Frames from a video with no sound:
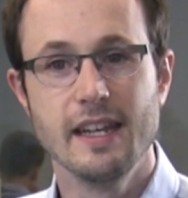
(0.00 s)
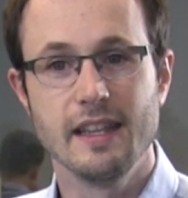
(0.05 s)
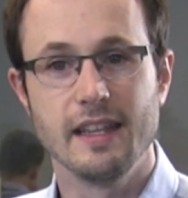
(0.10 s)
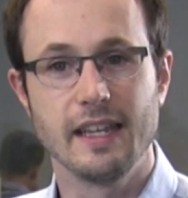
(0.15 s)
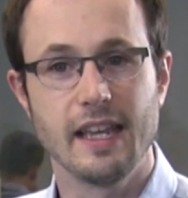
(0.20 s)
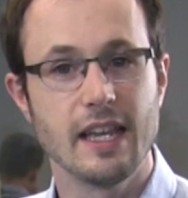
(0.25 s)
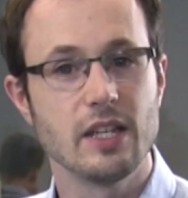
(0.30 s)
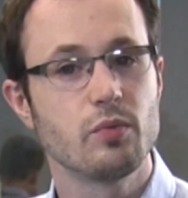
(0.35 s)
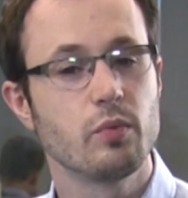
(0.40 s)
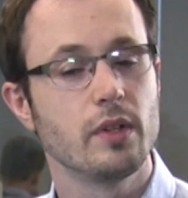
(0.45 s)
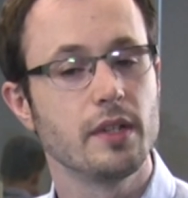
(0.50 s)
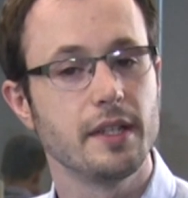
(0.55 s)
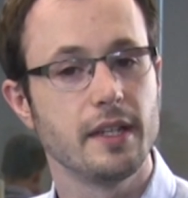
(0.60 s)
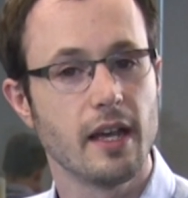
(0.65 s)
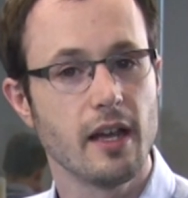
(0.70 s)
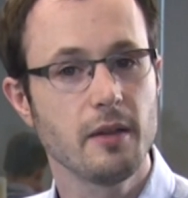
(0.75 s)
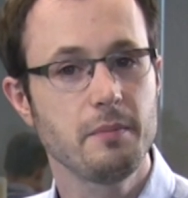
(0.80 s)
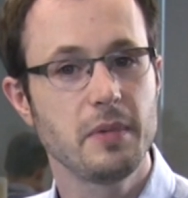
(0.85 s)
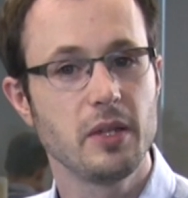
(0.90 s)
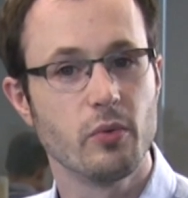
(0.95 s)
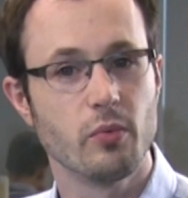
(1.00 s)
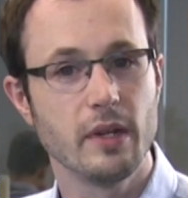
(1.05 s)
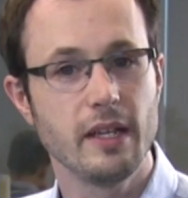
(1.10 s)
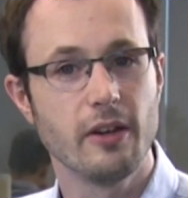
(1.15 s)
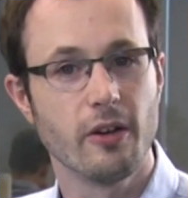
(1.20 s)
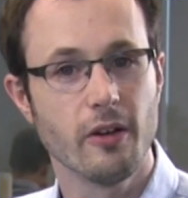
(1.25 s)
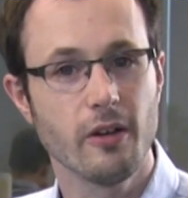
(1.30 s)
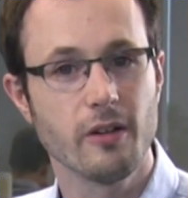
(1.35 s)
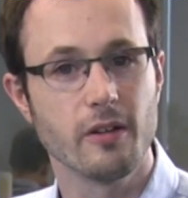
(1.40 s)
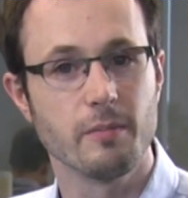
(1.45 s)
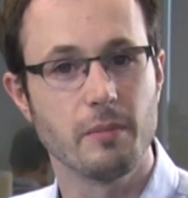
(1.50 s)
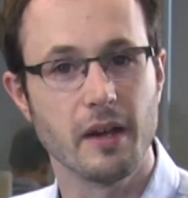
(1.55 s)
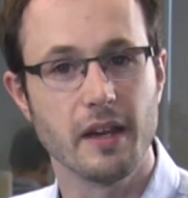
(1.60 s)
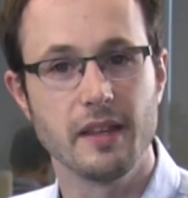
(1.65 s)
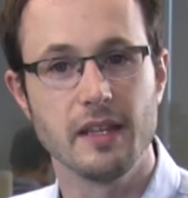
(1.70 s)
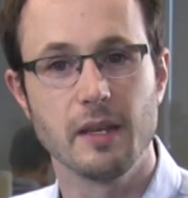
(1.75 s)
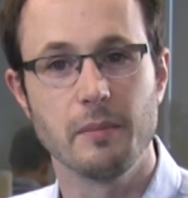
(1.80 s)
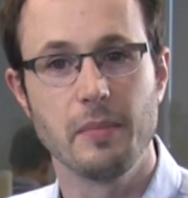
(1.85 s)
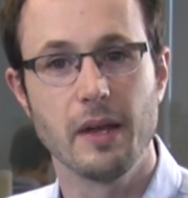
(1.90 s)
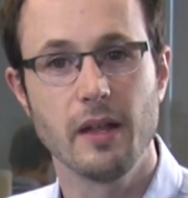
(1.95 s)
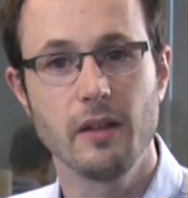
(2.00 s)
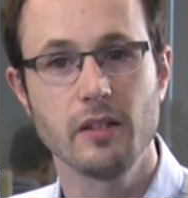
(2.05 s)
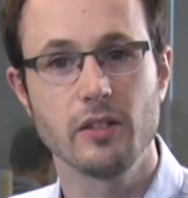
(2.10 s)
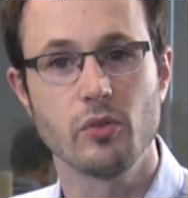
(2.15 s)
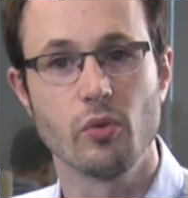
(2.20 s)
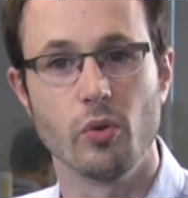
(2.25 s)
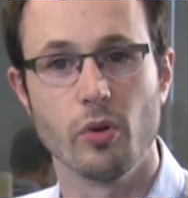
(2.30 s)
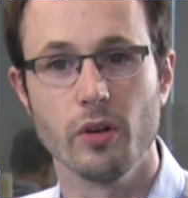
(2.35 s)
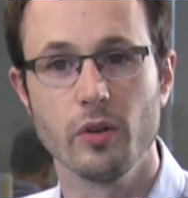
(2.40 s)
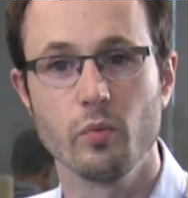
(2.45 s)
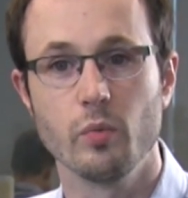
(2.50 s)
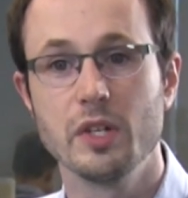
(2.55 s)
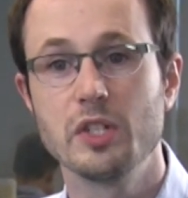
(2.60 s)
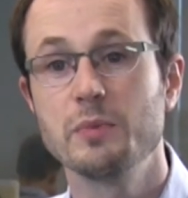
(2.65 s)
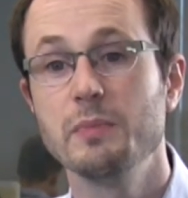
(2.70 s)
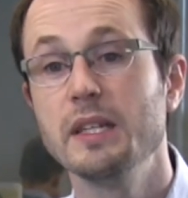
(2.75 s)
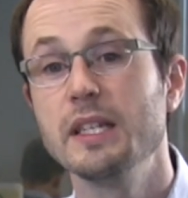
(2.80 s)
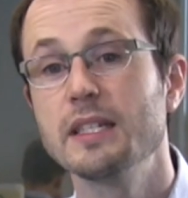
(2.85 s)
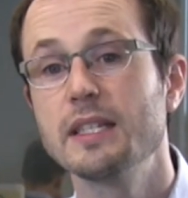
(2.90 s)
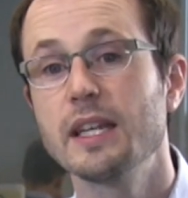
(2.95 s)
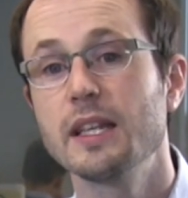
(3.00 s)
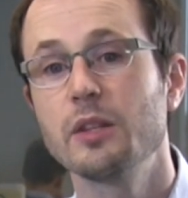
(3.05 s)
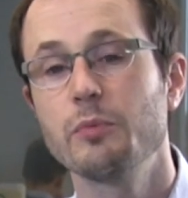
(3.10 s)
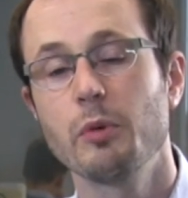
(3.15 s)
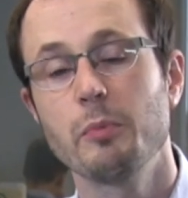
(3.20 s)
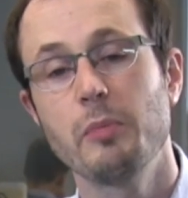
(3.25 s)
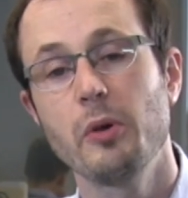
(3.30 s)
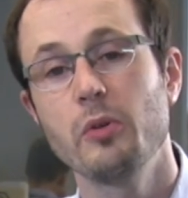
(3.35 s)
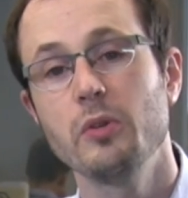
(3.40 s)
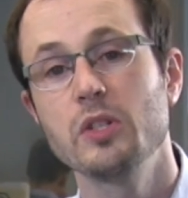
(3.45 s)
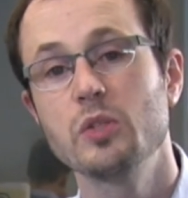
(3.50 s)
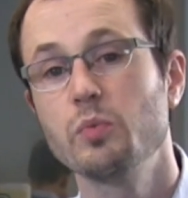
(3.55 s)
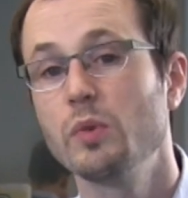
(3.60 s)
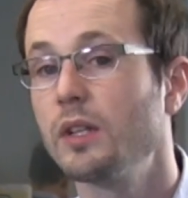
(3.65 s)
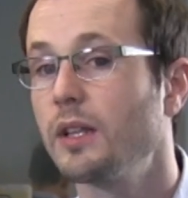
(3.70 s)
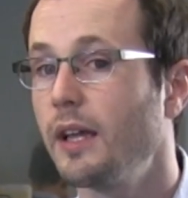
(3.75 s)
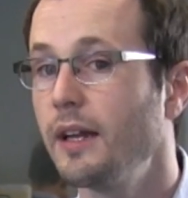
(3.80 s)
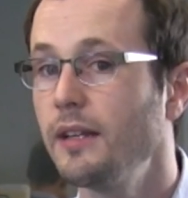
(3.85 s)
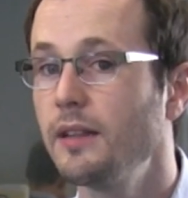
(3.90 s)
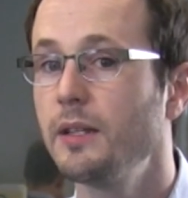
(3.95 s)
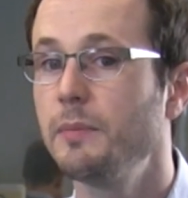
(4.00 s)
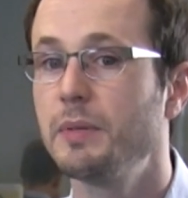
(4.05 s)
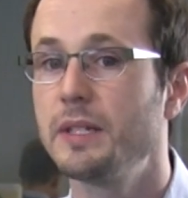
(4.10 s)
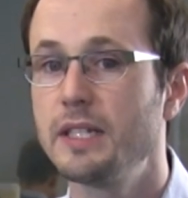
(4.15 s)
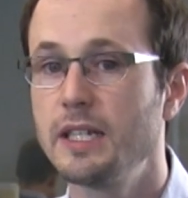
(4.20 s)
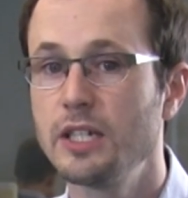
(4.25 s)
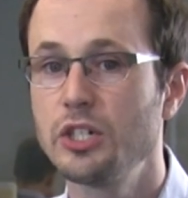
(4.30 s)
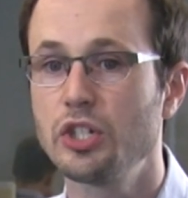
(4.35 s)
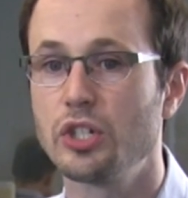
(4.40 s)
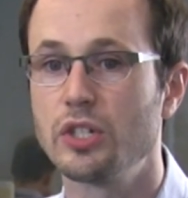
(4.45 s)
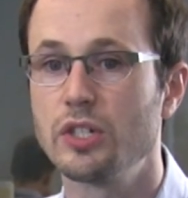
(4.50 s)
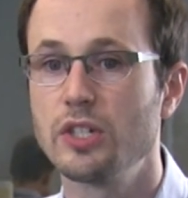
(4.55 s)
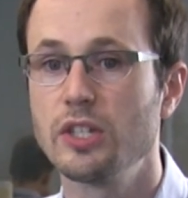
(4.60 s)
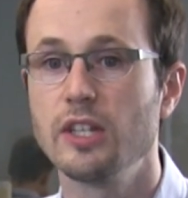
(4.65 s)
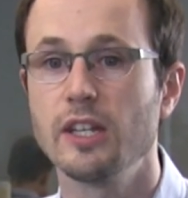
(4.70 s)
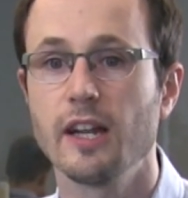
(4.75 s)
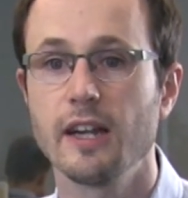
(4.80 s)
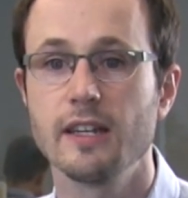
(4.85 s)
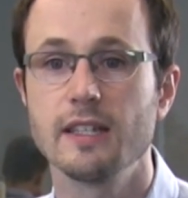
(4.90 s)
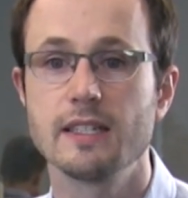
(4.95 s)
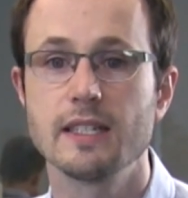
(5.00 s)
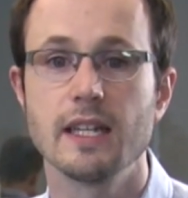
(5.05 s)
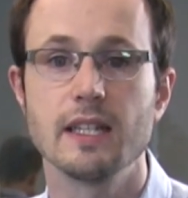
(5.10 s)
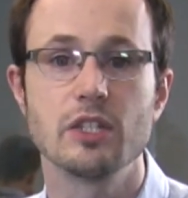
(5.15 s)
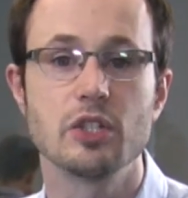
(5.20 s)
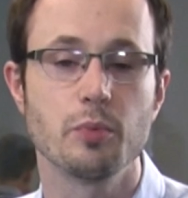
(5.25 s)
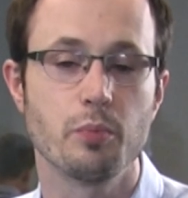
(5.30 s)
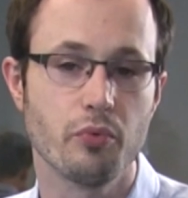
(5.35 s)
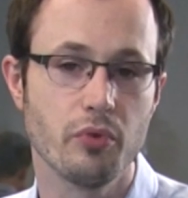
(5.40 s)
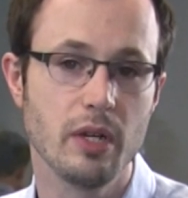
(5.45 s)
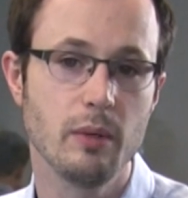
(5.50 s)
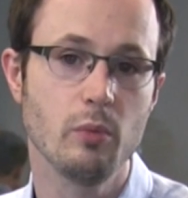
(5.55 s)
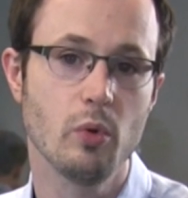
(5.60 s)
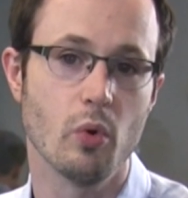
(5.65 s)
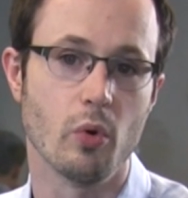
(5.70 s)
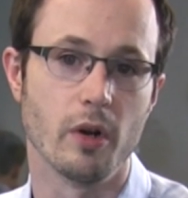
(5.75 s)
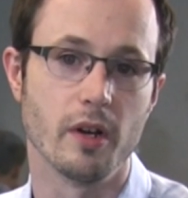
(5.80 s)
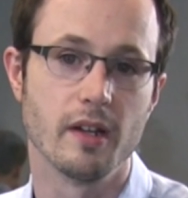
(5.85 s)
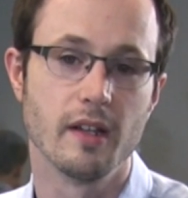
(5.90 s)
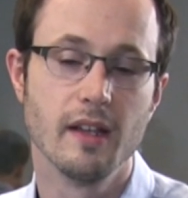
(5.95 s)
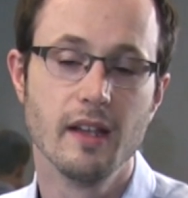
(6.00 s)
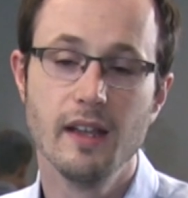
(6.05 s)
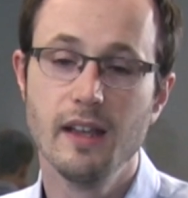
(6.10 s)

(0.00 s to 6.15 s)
The case will not be reheard by the appellate court, which means that the proponents will likely petition to the United States Supreme Court.